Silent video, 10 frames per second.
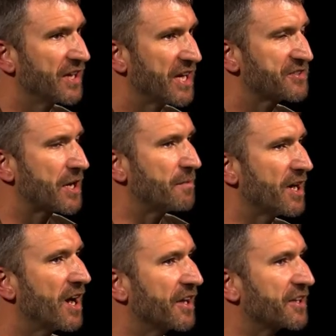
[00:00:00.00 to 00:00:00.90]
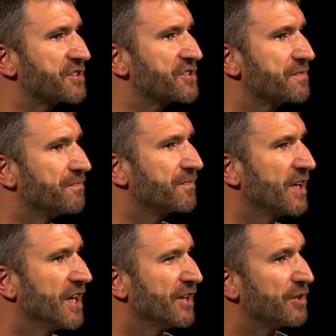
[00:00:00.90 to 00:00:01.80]
antibiotics.
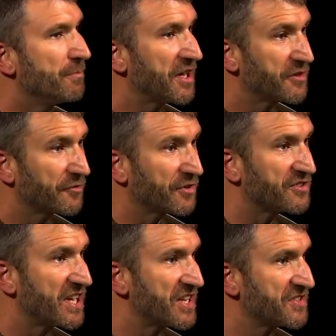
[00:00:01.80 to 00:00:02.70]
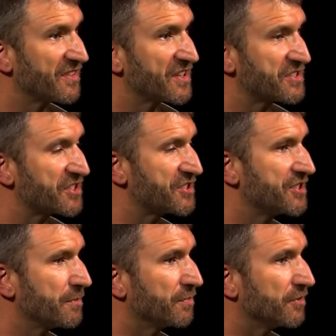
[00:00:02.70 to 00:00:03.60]
The method for testing this is
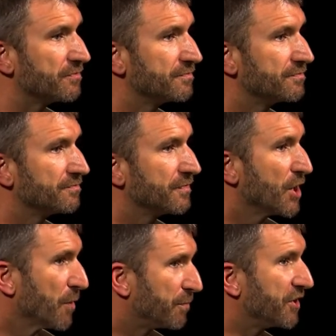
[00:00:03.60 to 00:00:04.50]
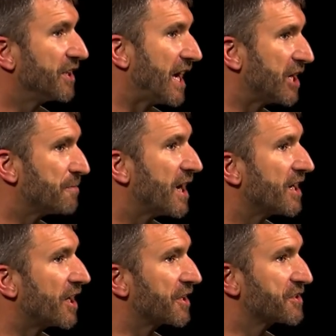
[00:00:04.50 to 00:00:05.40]
simple. Put
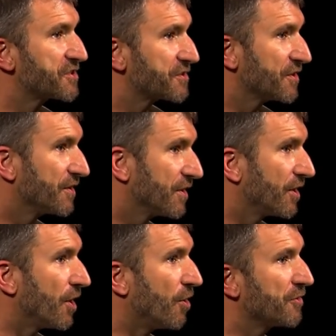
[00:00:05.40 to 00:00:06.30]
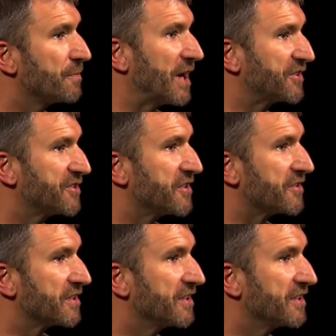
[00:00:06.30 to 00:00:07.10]
antibiotics on the bacteria